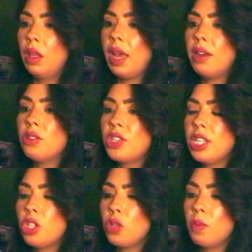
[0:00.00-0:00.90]
I don't
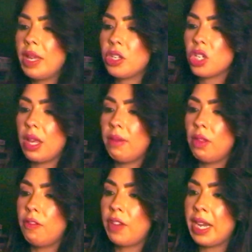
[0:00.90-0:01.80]
see too much of
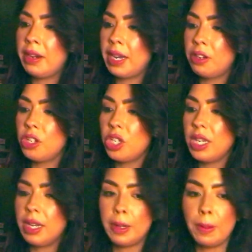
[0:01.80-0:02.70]
the fire energy
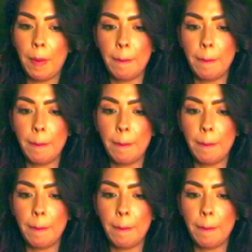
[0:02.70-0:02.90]
here.